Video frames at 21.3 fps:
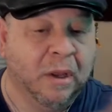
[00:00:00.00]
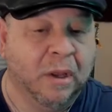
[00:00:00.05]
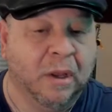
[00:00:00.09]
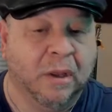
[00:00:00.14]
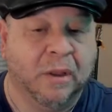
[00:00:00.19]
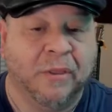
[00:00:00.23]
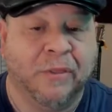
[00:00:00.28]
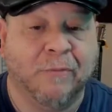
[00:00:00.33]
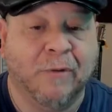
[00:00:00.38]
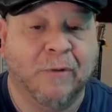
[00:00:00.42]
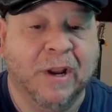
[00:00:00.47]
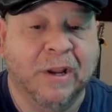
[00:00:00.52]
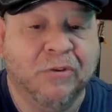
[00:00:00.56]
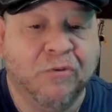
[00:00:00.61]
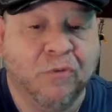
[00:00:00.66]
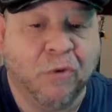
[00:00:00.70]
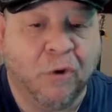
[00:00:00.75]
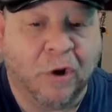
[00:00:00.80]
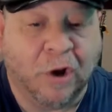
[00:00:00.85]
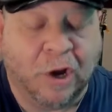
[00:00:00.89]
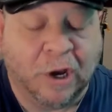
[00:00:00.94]
3
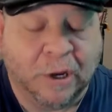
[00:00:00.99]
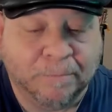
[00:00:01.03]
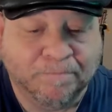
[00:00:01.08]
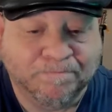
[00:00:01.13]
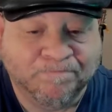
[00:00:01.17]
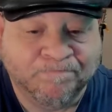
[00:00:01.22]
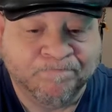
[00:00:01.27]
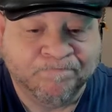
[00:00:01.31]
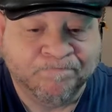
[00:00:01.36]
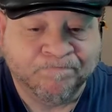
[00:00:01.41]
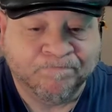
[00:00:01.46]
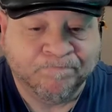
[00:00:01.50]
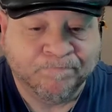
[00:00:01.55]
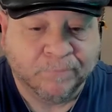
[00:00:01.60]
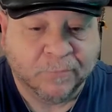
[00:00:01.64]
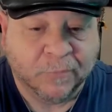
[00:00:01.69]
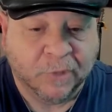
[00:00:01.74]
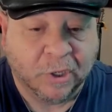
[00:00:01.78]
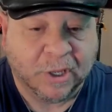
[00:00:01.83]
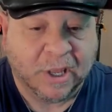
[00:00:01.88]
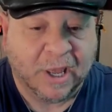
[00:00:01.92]
draw.
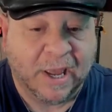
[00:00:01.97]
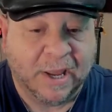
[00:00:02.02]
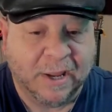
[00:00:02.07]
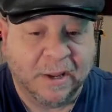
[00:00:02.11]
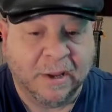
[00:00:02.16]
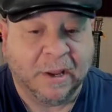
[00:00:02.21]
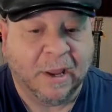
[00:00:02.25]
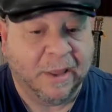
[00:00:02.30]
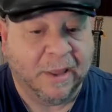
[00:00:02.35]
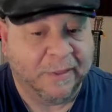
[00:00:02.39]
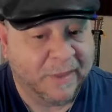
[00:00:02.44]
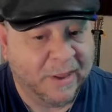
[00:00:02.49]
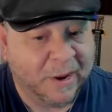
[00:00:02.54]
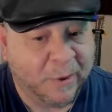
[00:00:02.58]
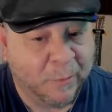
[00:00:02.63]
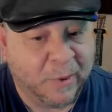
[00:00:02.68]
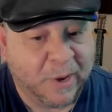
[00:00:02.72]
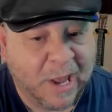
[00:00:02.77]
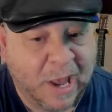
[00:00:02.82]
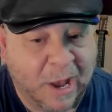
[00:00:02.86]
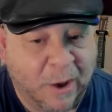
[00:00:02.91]
Okay? And there
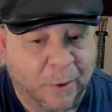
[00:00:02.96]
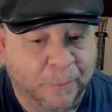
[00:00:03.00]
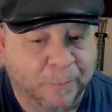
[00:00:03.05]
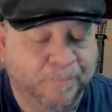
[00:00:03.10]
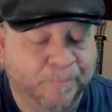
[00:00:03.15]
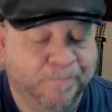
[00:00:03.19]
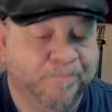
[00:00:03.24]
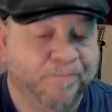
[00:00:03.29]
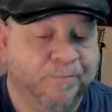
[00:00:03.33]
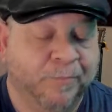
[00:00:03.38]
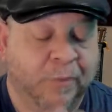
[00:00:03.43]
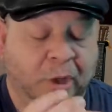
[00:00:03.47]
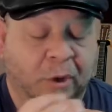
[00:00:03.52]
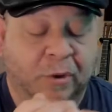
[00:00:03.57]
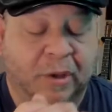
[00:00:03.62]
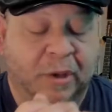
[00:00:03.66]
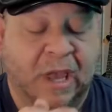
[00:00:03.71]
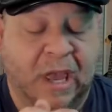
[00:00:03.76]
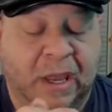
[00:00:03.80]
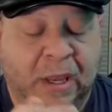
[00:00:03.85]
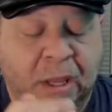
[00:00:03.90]
we go.
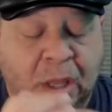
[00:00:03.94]
Okay?